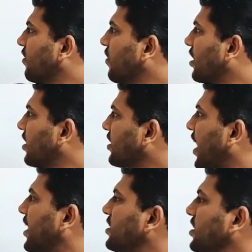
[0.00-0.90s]
where the
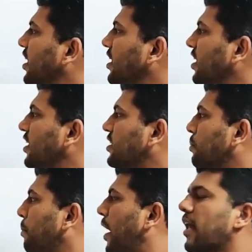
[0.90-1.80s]
tangent
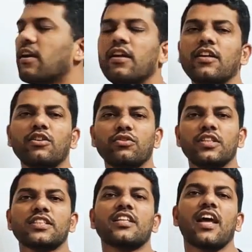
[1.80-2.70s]
is parallel to
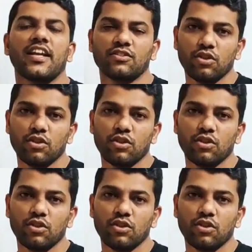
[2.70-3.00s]
this line.